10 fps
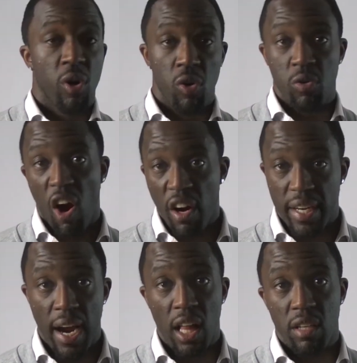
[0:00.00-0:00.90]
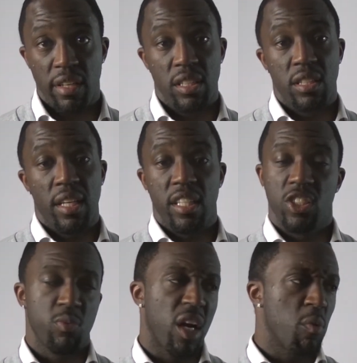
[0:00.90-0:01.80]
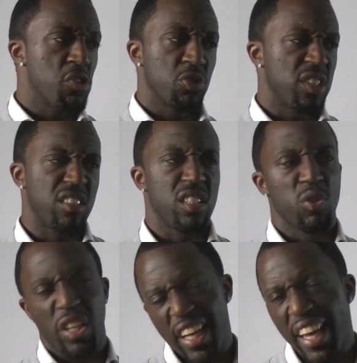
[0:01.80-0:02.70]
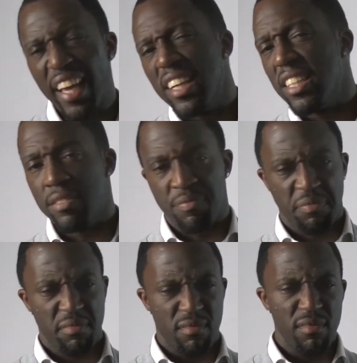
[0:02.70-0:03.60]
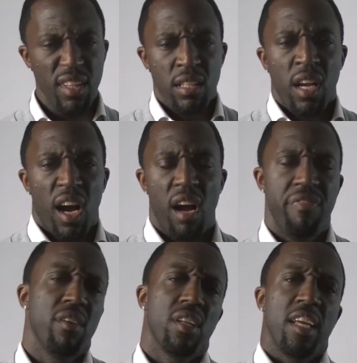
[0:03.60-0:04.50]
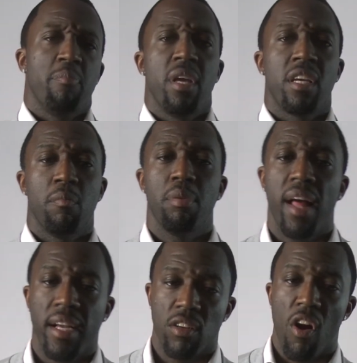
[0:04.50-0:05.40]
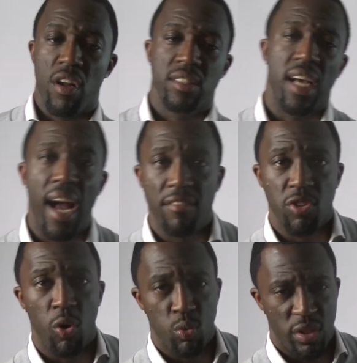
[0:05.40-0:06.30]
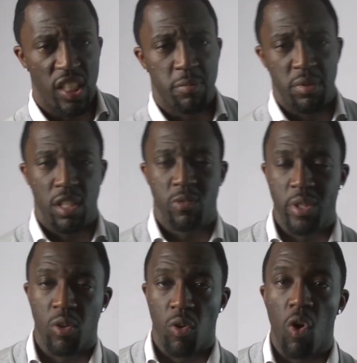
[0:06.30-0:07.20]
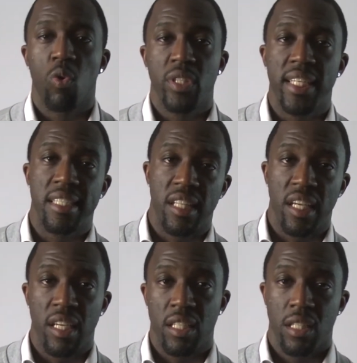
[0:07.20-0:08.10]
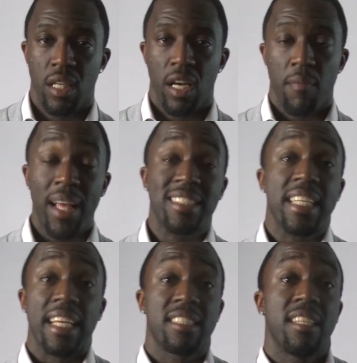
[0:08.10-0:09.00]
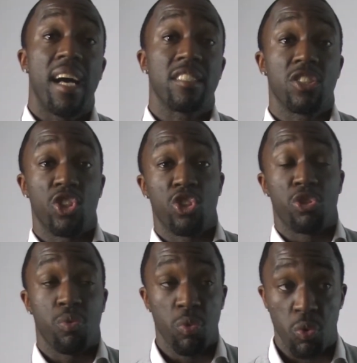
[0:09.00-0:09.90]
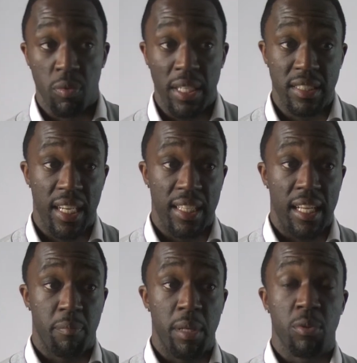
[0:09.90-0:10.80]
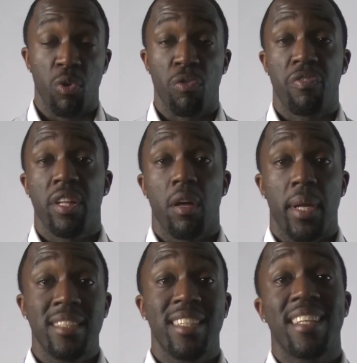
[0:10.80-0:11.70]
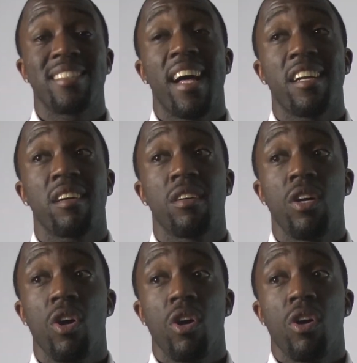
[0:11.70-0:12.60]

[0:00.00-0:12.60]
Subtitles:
own art gallery and say this is what I wanted since I was a little kid, and I felt like being a black artist, I have to own this because we don't own anything. I'm not saying that's not true, I'm not saying that people don't feel that way, I'm not saying that's not a